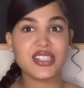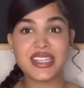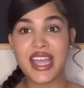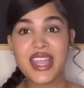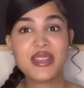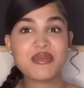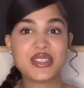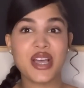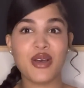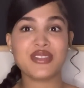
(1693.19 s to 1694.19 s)
They
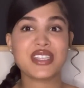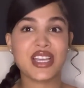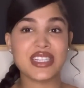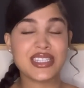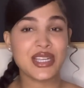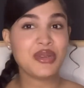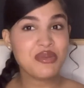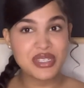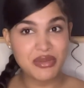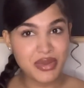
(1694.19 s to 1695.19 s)
themselves continue
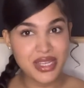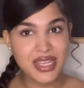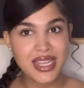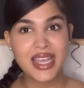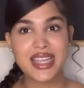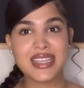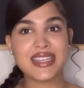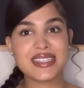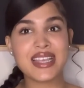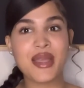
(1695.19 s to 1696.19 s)
to be the
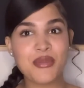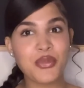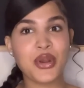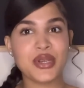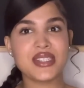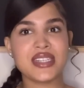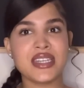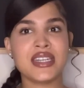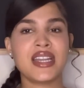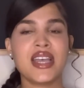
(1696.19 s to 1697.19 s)
same
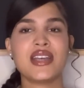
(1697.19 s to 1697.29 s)
person.